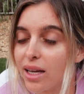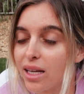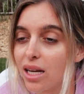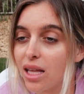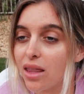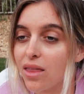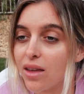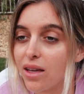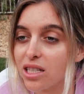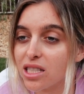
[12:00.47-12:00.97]

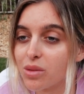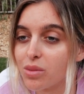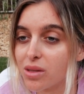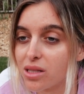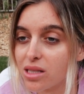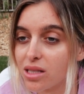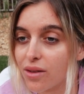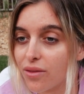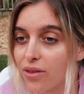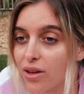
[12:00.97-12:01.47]
anything
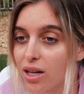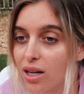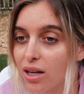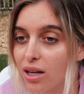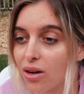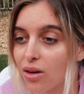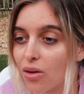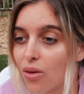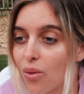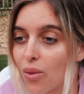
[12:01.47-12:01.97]
specific
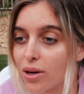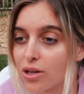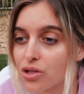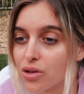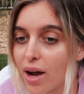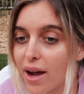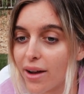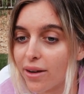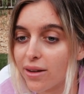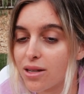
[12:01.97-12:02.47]
or
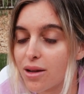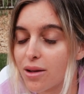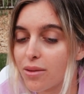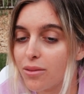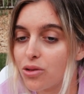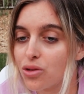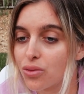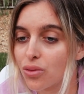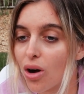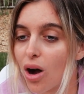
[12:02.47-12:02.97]
trying to
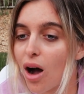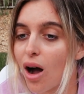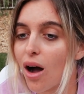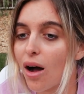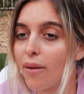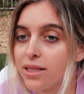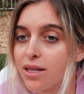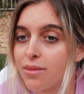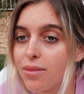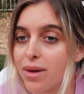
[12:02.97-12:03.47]

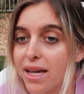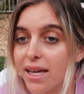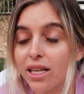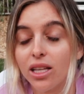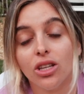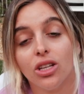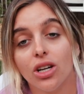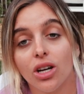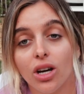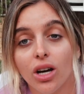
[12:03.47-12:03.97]
draw to make
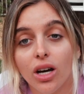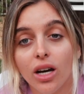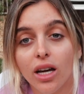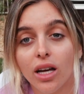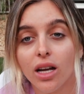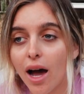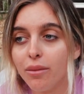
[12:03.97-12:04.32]
it look good.